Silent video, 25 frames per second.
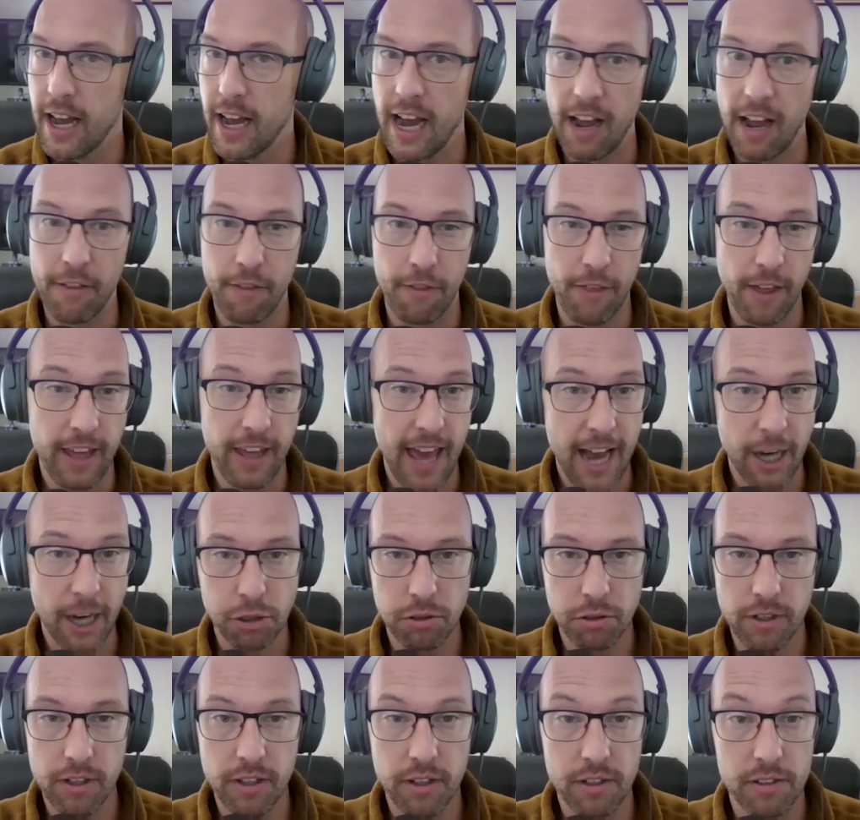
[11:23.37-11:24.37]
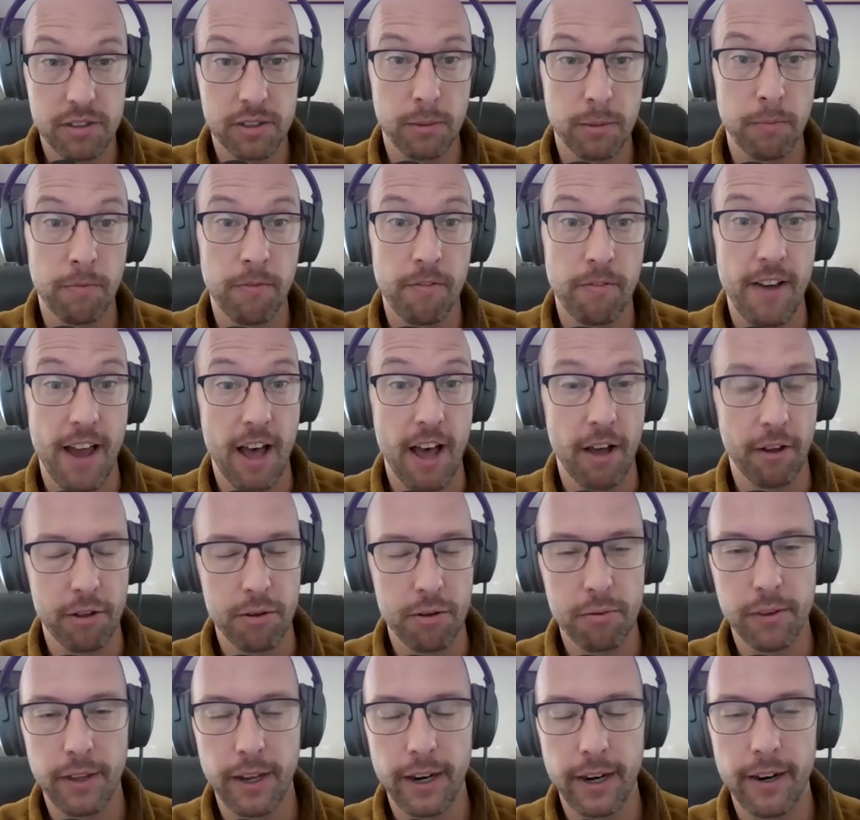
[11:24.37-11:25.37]
I think actually there's some
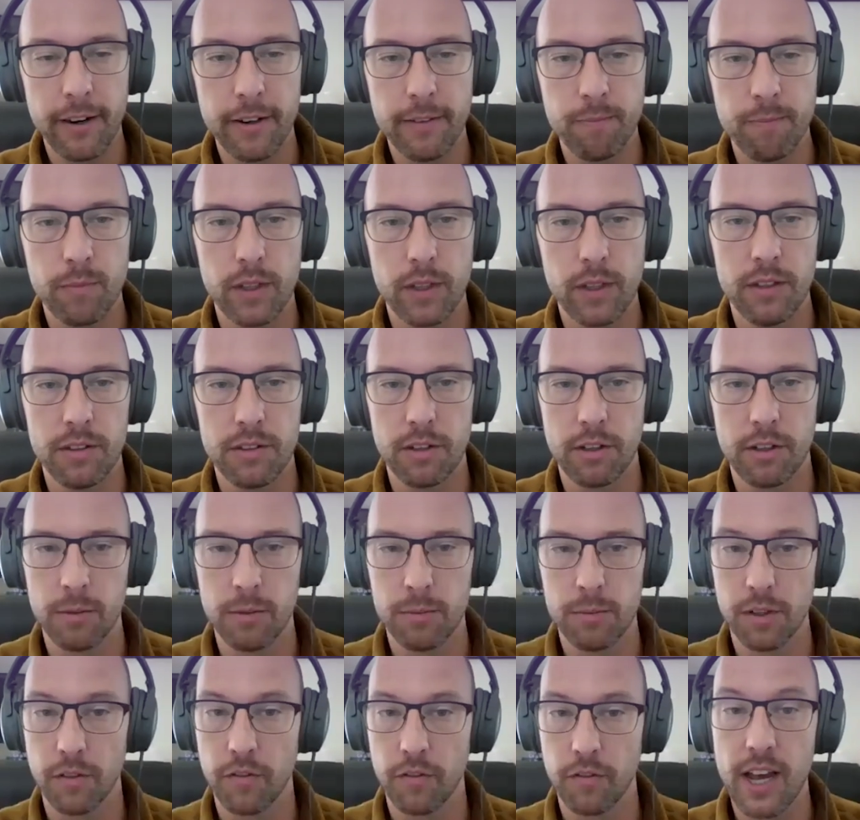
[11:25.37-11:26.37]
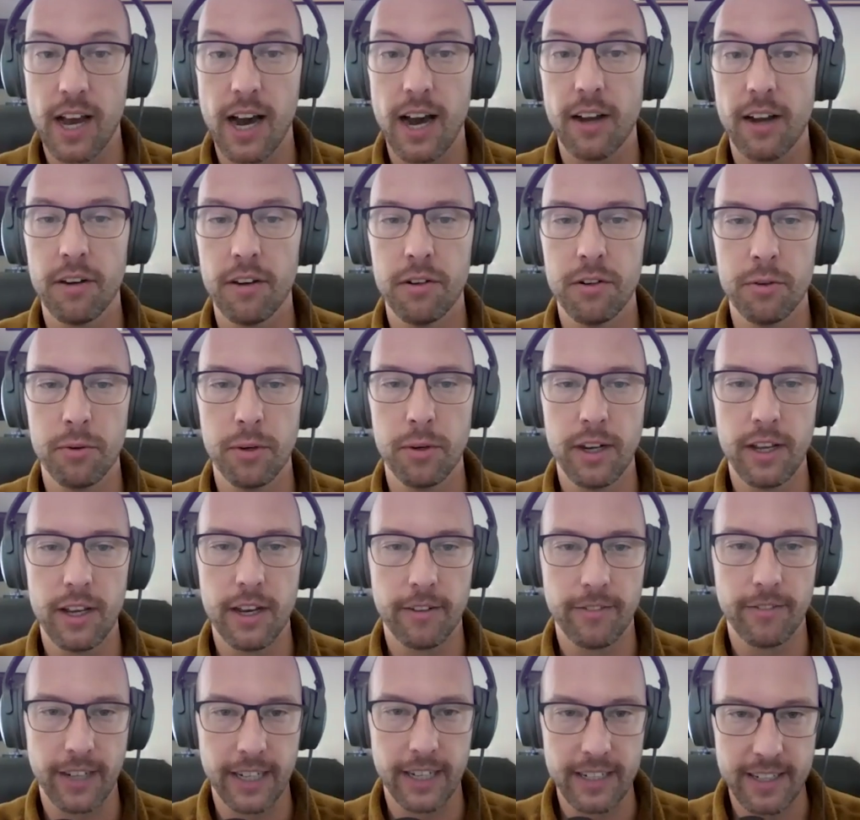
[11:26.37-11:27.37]
value there in terms of continuity
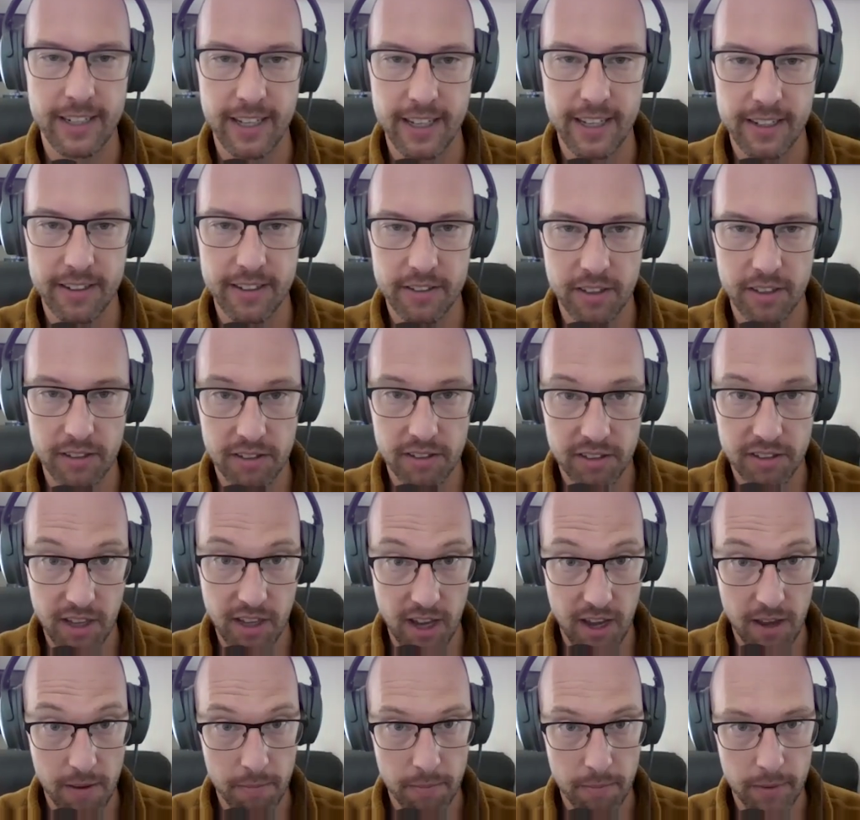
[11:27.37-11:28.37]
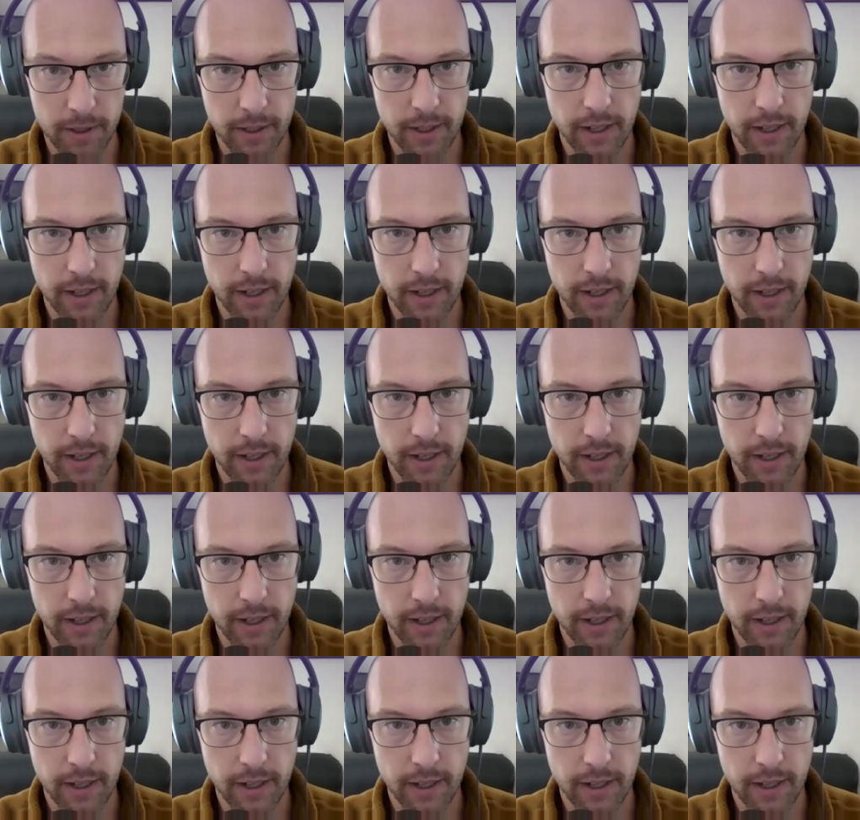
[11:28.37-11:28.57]
of ideas and scheme.